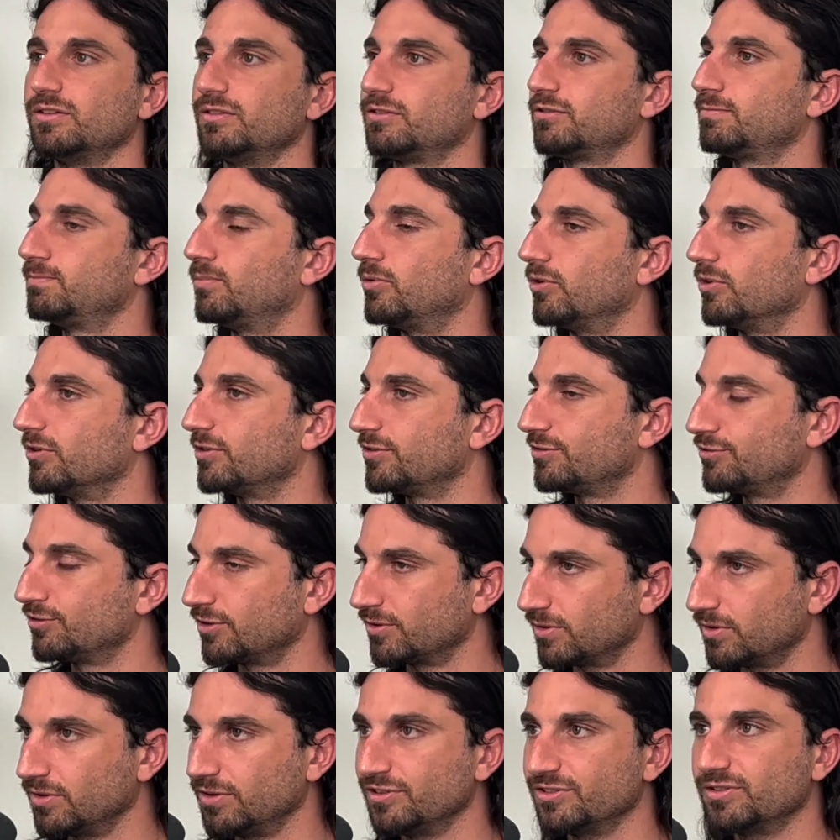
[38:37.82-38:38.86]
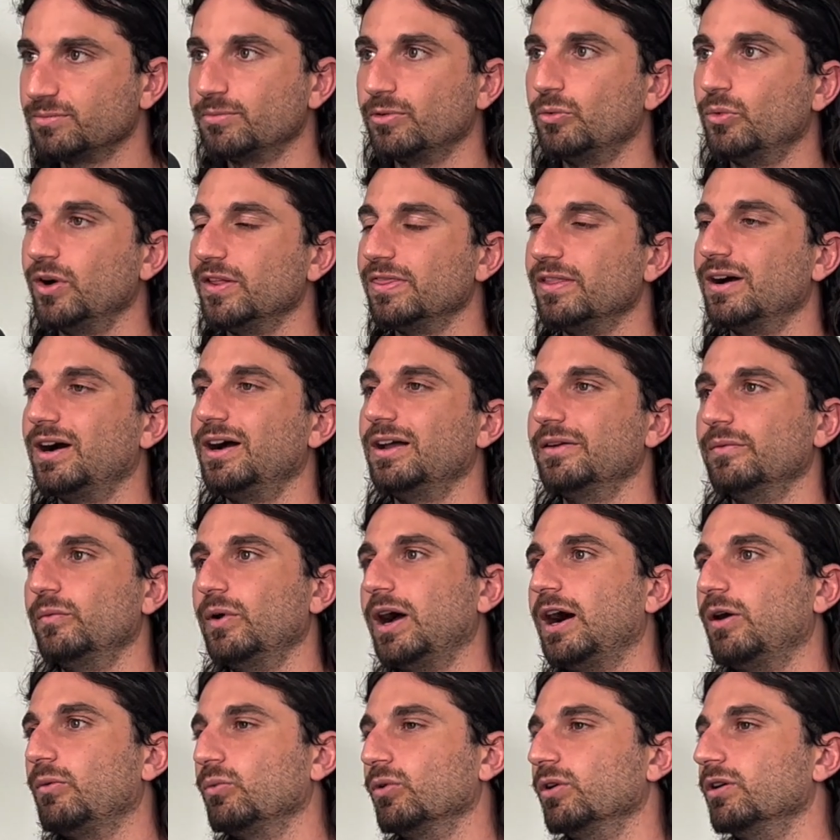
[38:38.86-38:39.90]
sports journalism and whatnot and
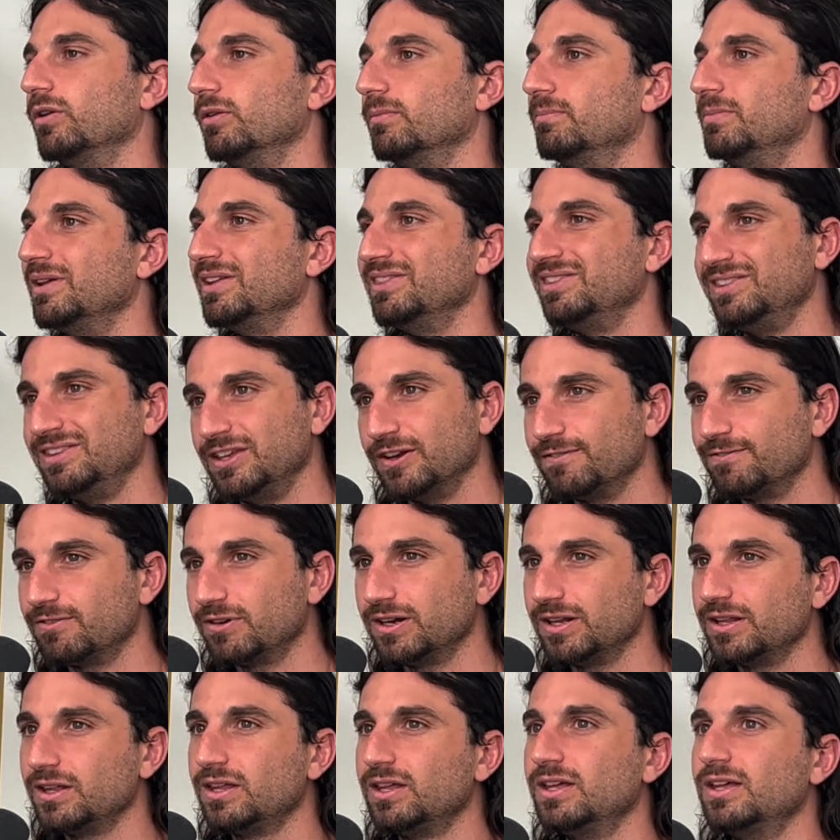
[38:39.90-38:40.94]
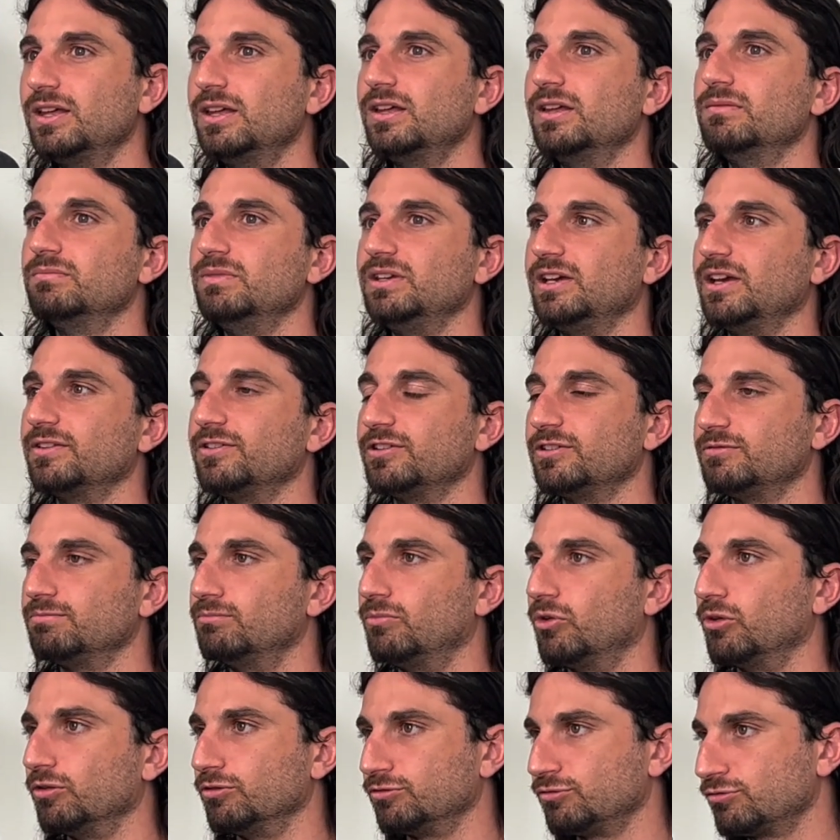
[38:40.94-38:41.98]
how we're a bit different because it's
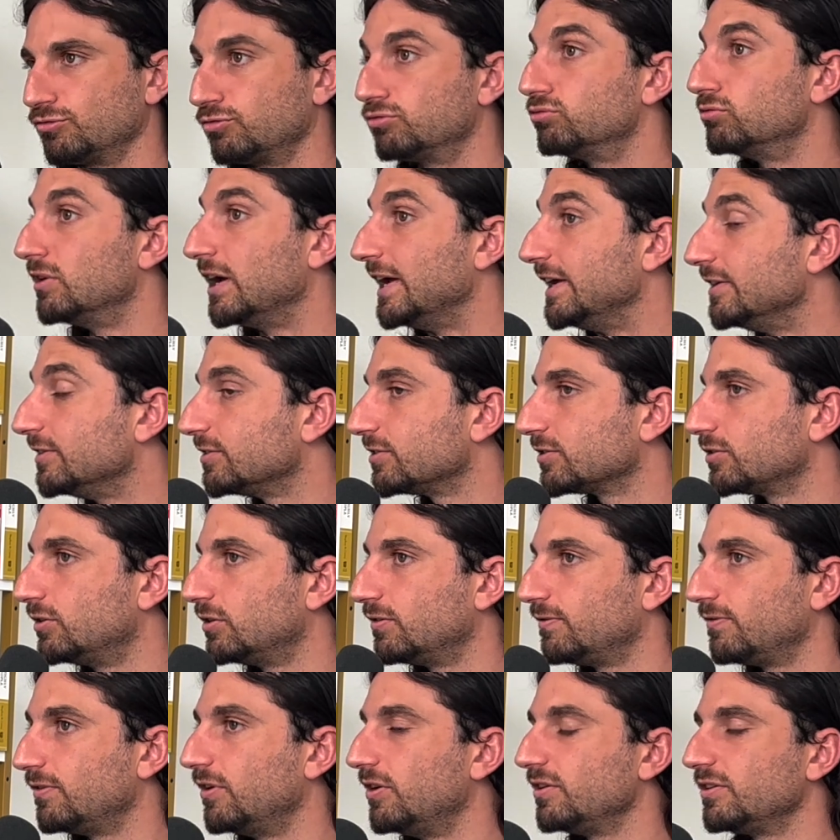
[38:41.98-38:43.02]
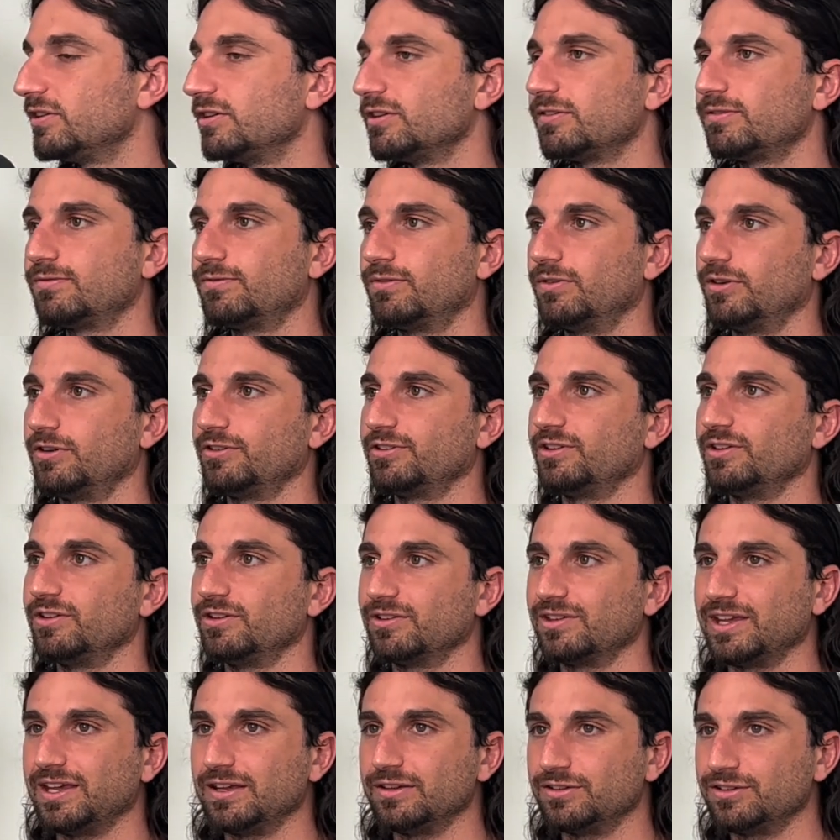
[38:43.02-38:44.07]
more trade school focused
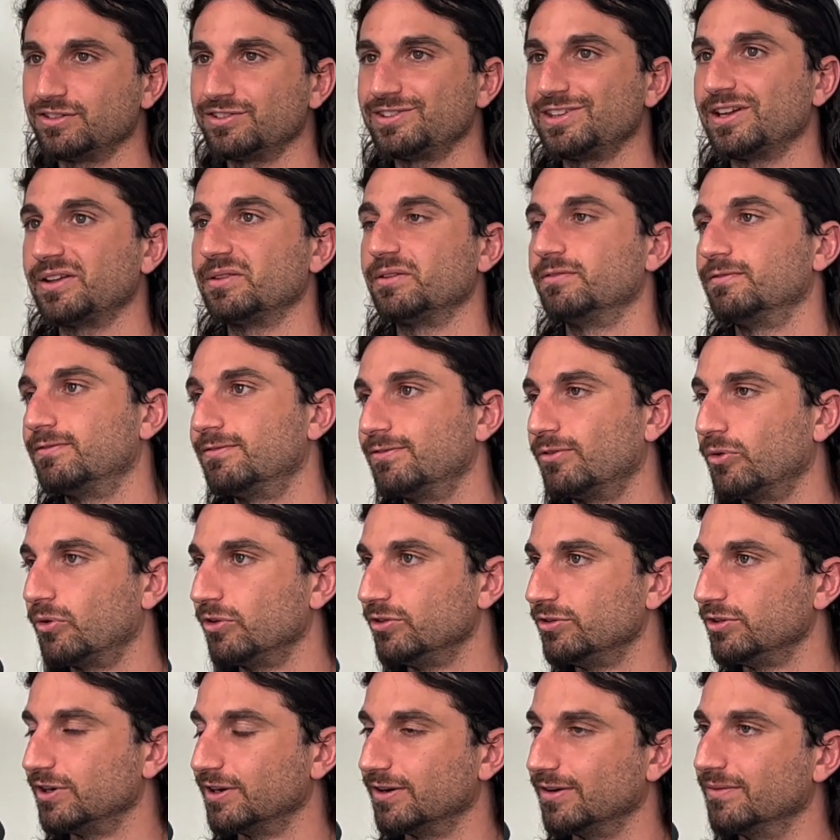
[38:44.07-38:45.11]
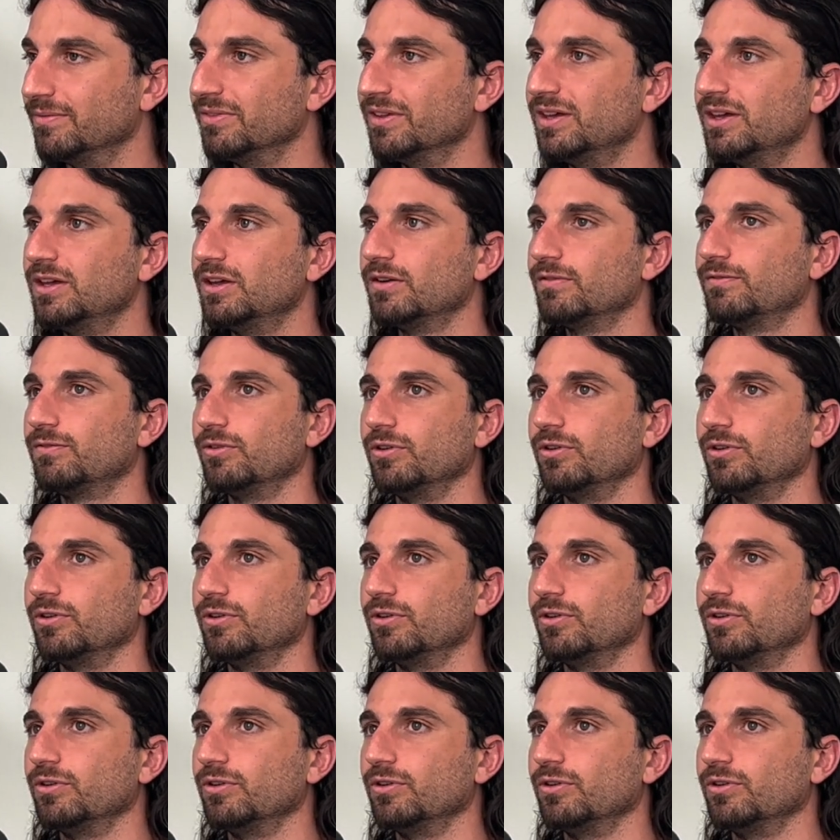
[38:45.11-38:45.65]
versus a standard four year mm.